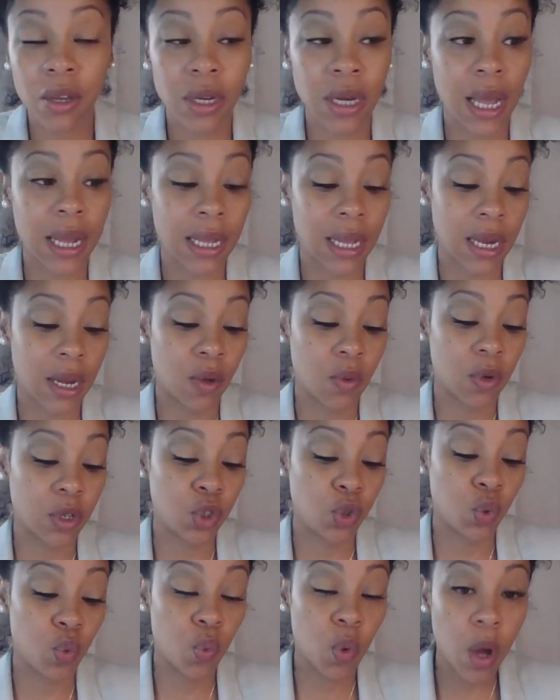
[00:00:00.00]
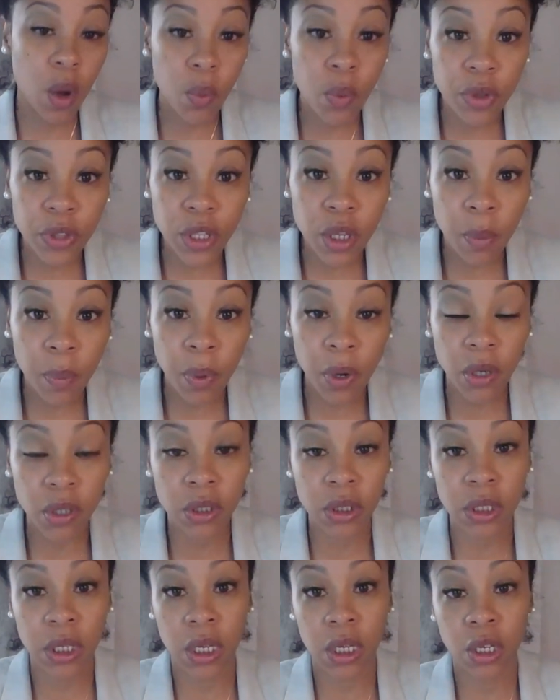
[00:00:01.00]
You're not getting what you want with your
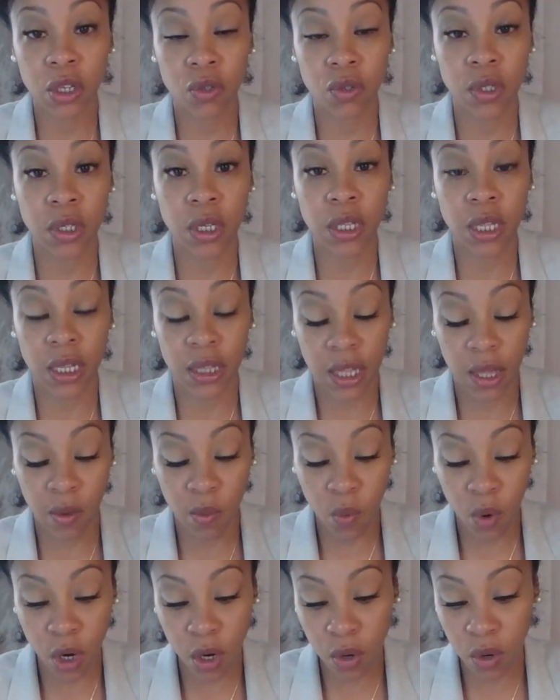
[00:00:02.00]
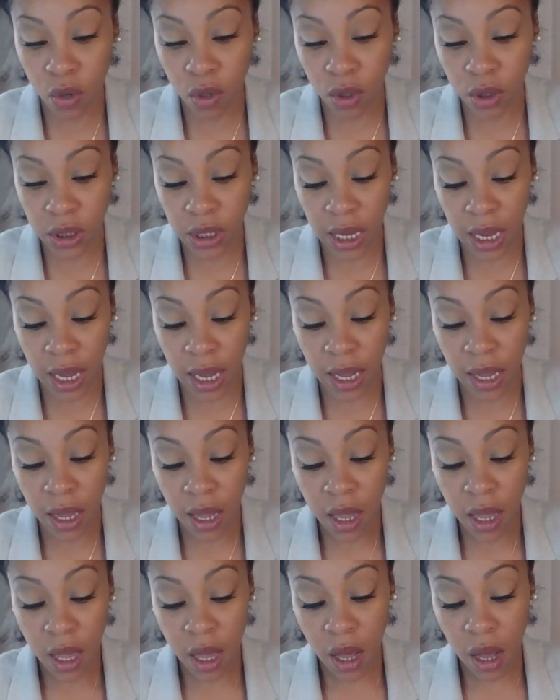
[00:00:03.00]
person. You see that they work all day.
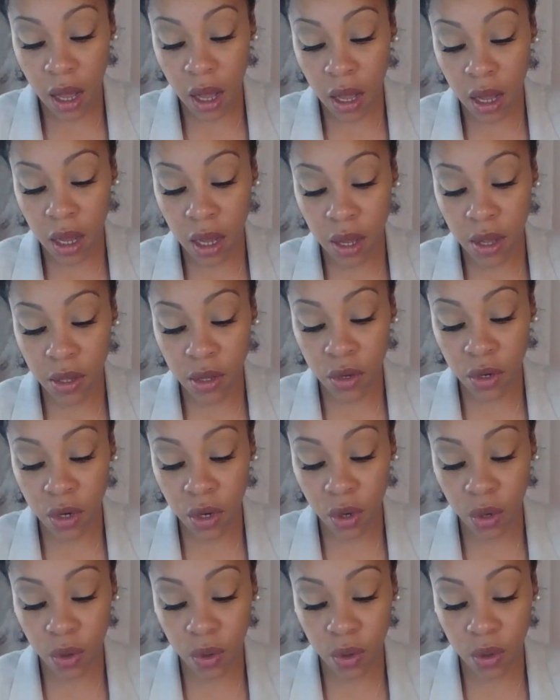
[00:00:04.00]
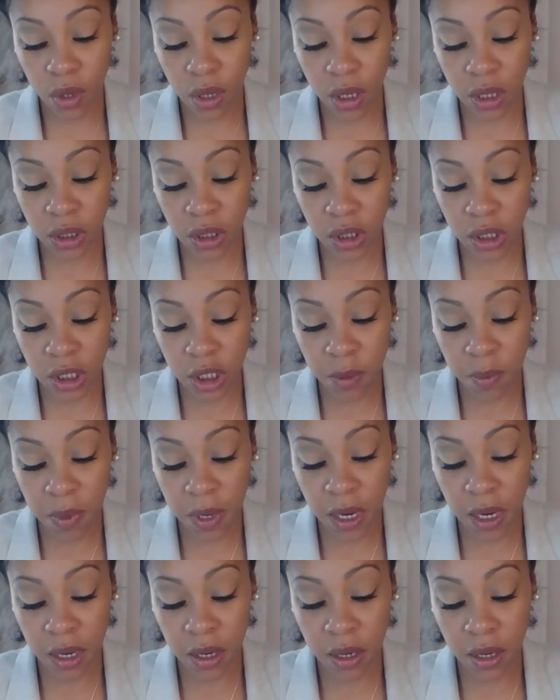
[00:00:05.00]
You know, it's just
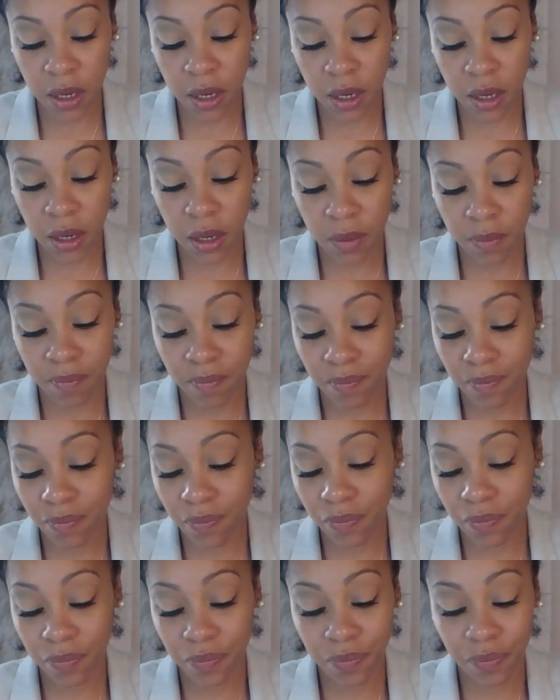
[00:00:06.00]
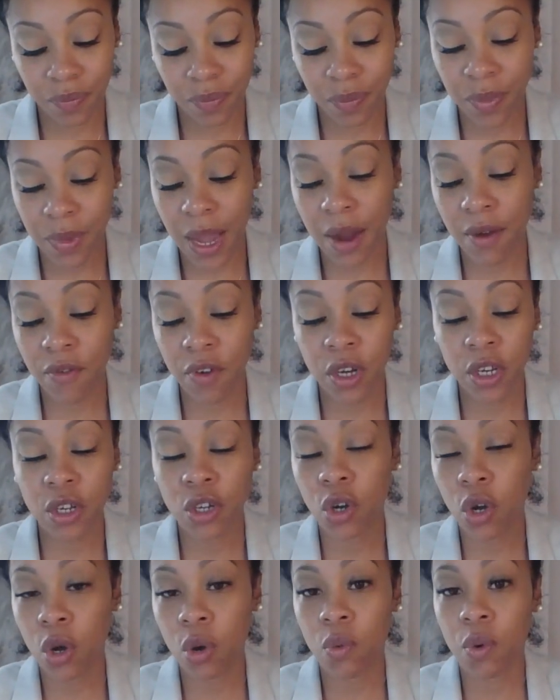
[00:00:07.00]
been not really
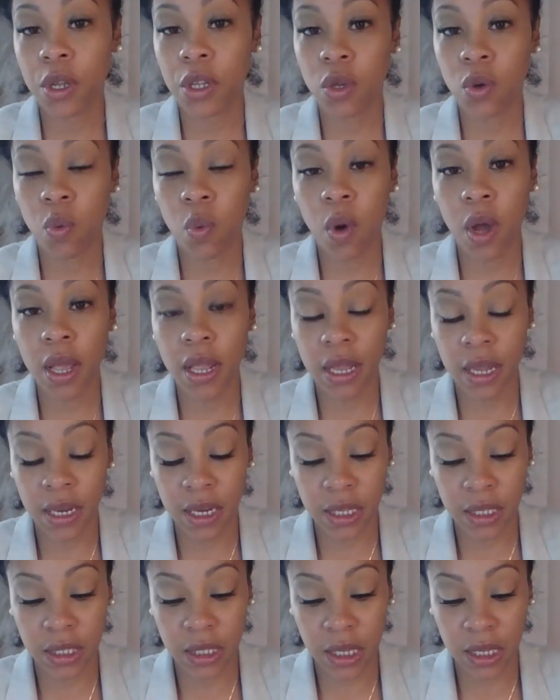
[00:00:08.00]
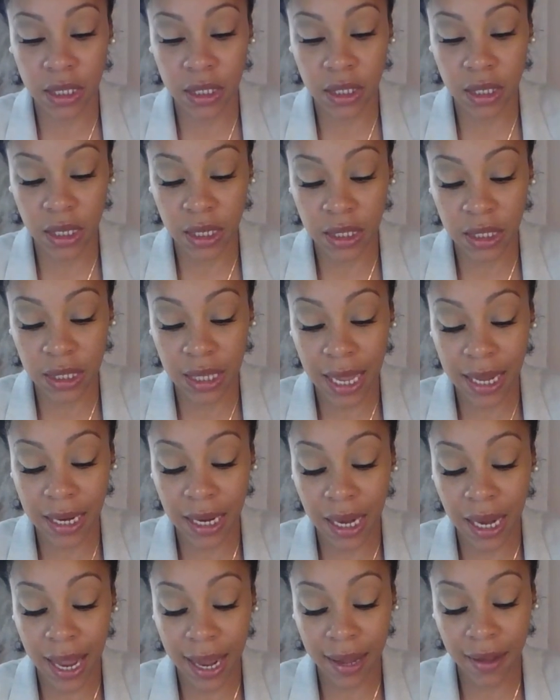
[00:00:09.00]
knowing what you want, and is
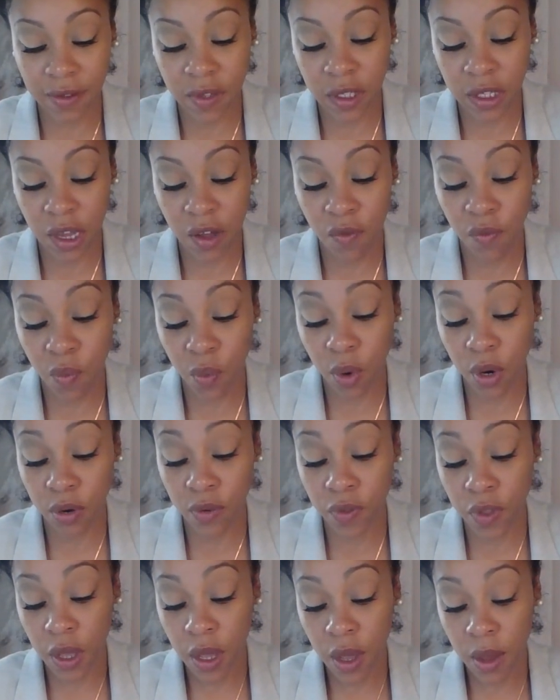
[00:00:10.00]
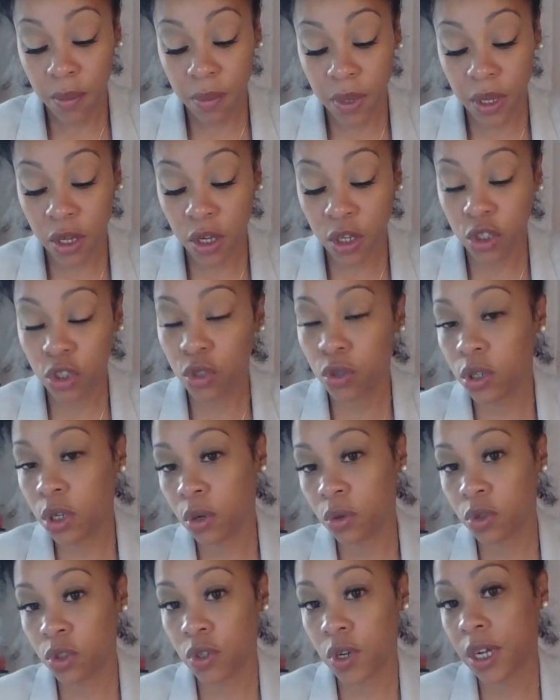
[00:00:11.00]
that lack of self-worth. Because you
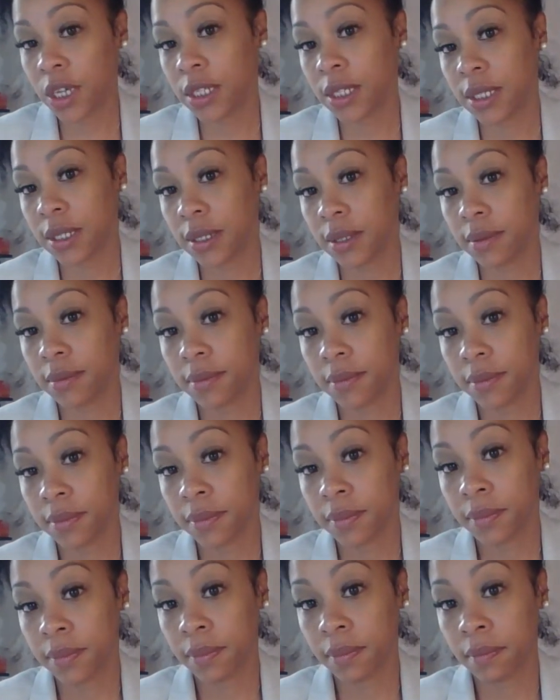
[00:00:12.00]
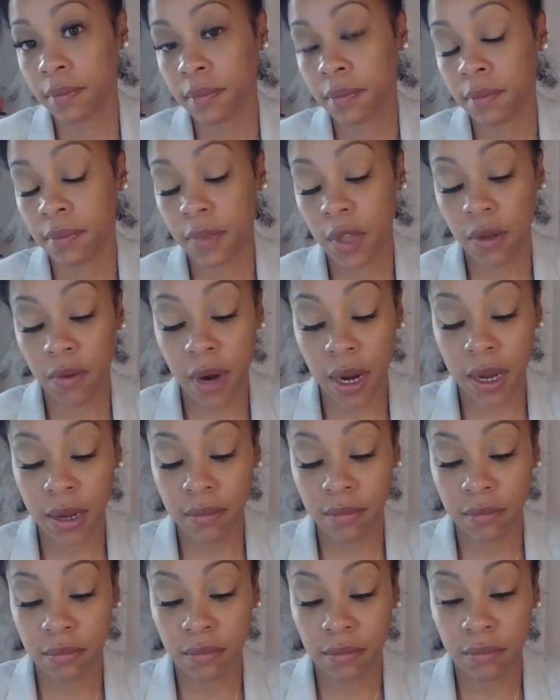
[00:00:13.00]
don't trust, right?